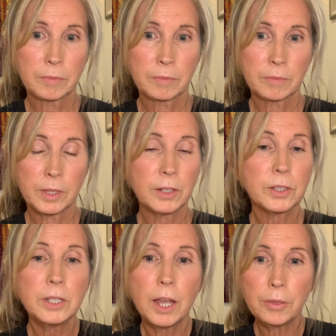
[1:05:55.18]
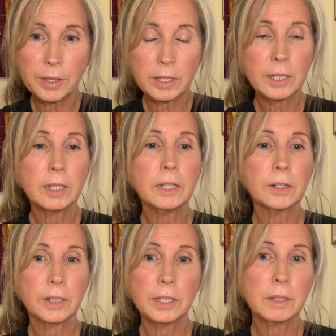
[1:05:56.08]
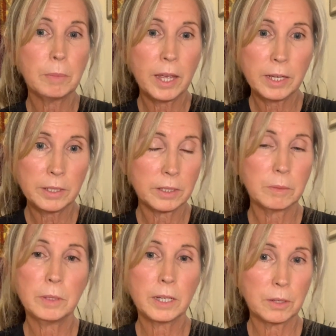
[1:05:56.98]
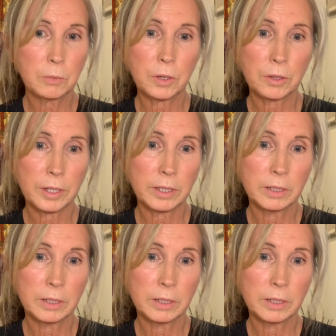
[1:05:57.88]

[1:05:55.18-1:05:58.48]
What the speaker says: There's nothing here independent to be unworthy,